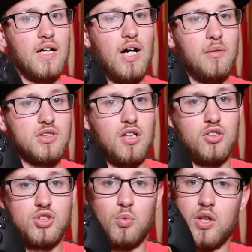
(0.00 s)
Now I was
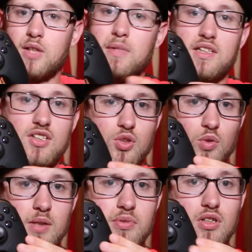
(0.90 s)
also worried about these
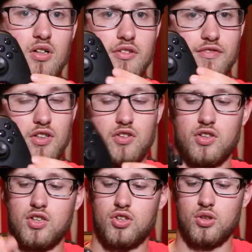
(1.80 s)
grips on the front of the
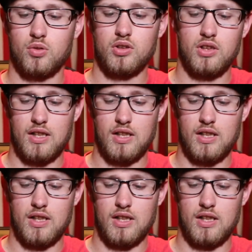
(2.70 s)
controller.